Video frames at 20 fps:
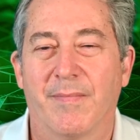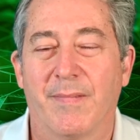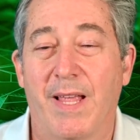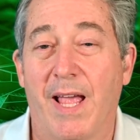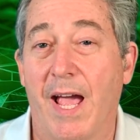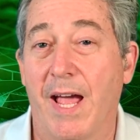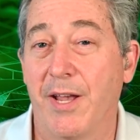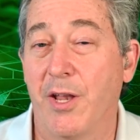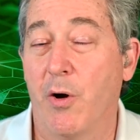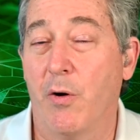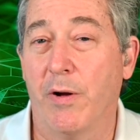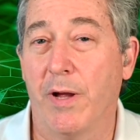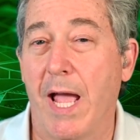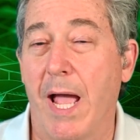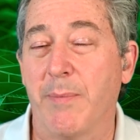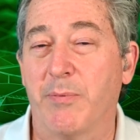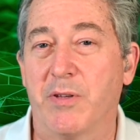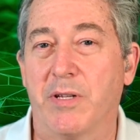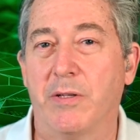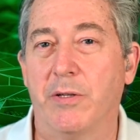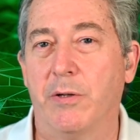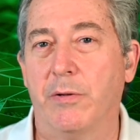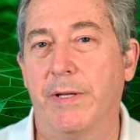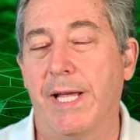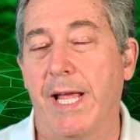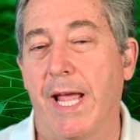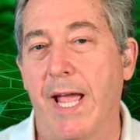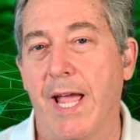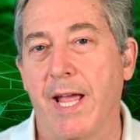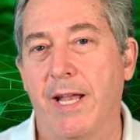Yeah, no,
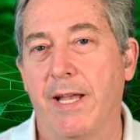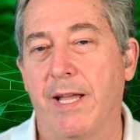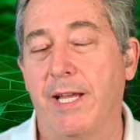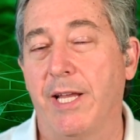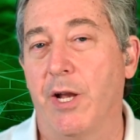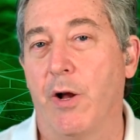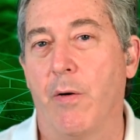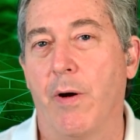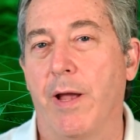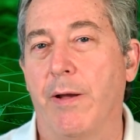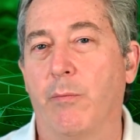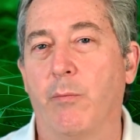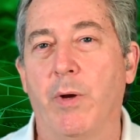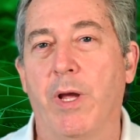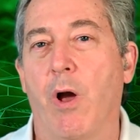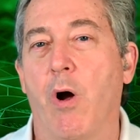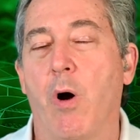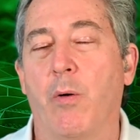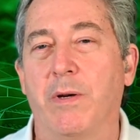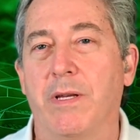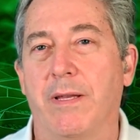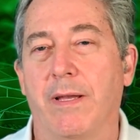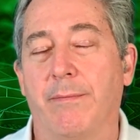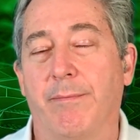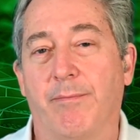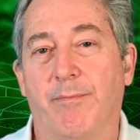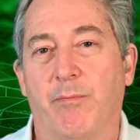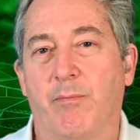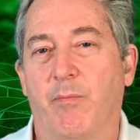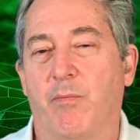absolutely. And we
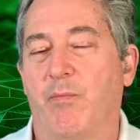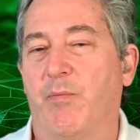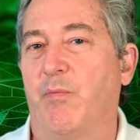always, and